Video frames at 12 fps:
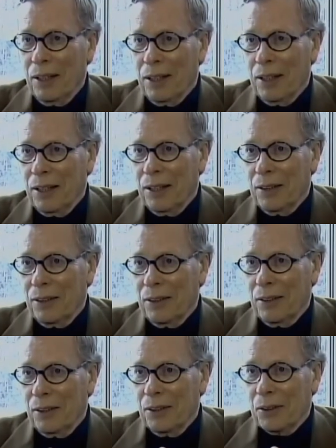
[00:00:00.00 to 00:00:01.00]

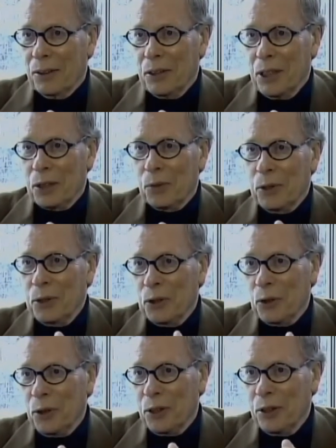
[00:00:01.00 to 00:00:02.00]
And uh, so, yes, we
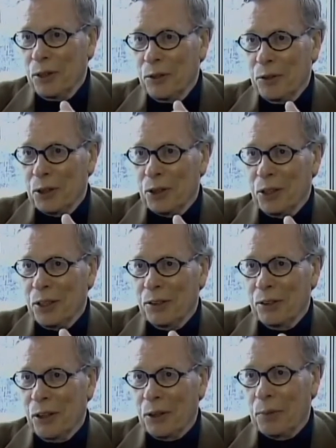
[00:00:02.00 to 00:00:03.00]
enjoy
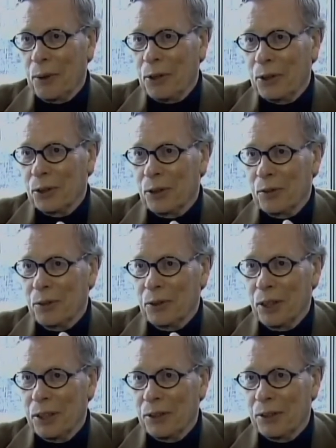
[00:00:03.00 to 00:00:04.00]
visiting other parts of the
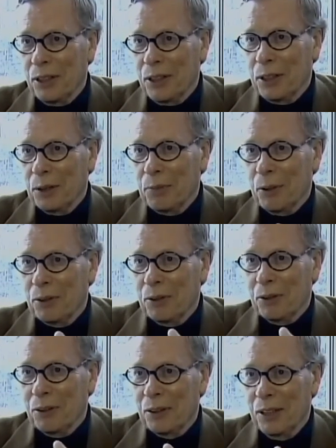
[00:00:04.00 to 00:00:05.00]
United States, but
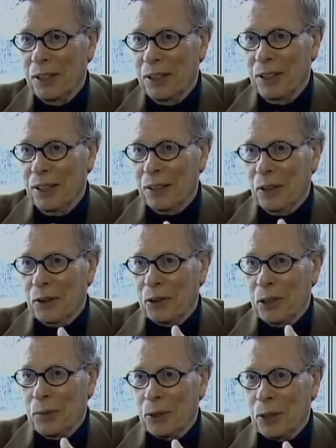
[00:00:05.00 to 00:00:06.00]
uh, it
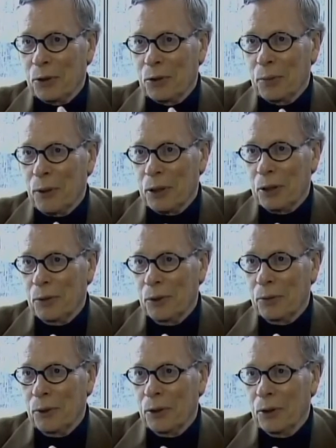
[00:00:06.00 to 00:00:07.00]
always seems extra special
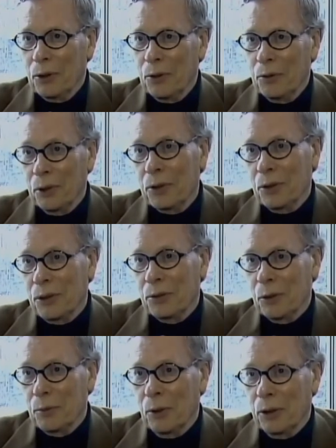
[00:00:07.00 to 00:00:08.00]
when we do
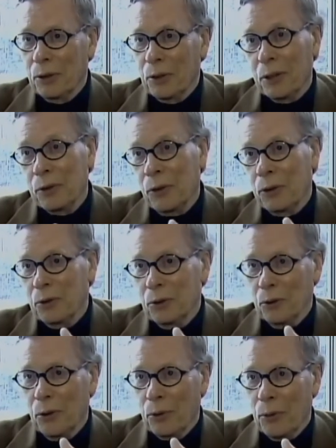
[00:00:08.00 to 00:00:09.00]
return to Bowling Green or
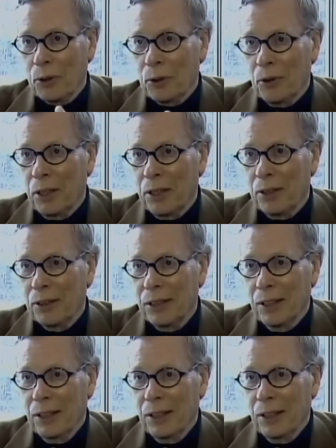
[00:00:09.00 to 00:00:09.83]
to Northwest Ohio.